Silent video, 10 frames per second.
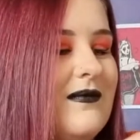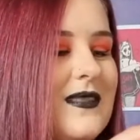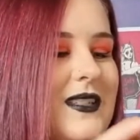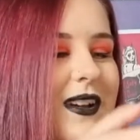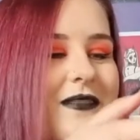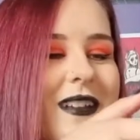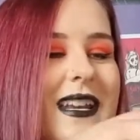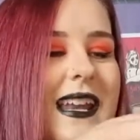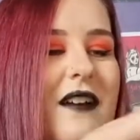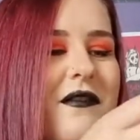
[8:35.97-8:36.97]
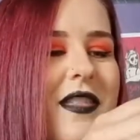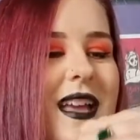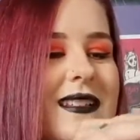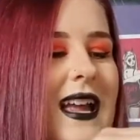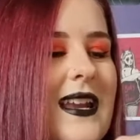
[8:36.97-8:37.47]
So I really love
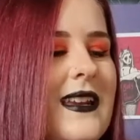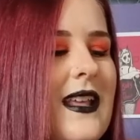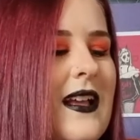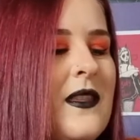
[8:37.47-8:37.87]
this. And